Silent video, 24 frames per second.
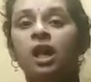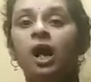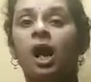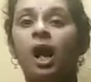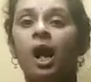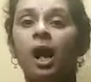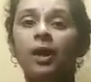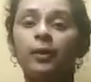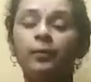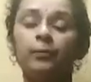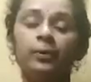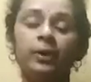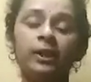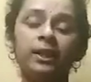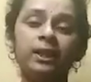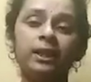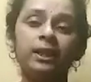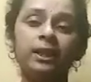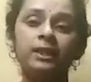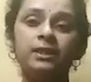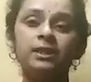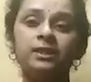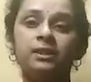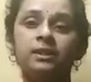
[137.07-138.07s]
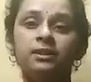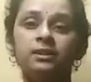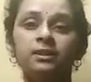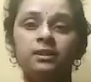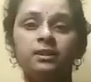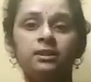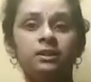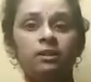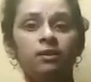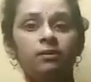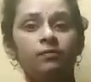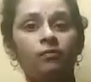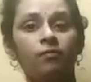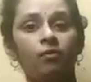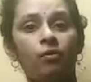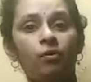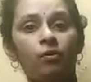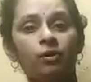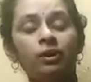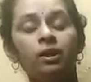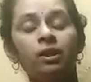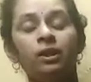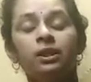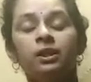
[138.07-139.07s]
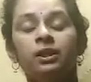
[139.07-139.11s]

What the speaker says: are very essential for